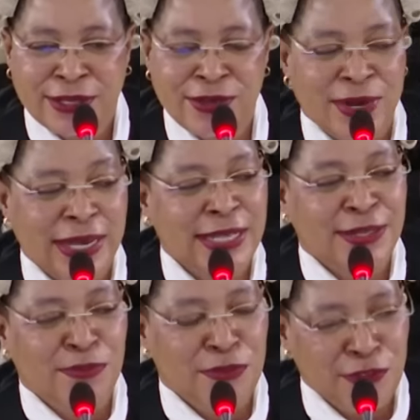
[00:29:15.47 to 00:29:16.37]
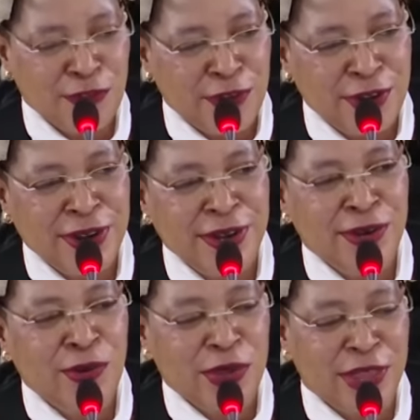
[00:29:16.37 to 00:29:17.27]
So let's move on
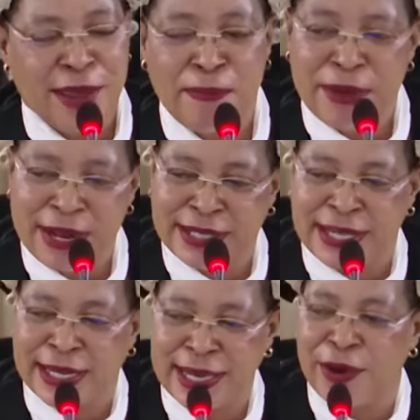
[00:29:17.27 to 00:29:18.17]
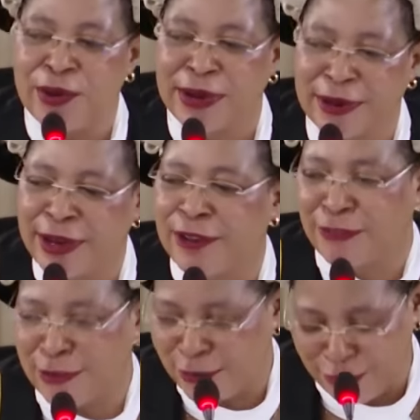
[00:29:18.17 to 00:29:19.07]
with the bills that are on the
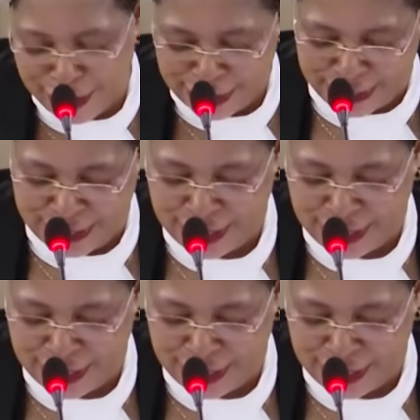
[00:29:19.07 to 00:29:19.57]
floor first.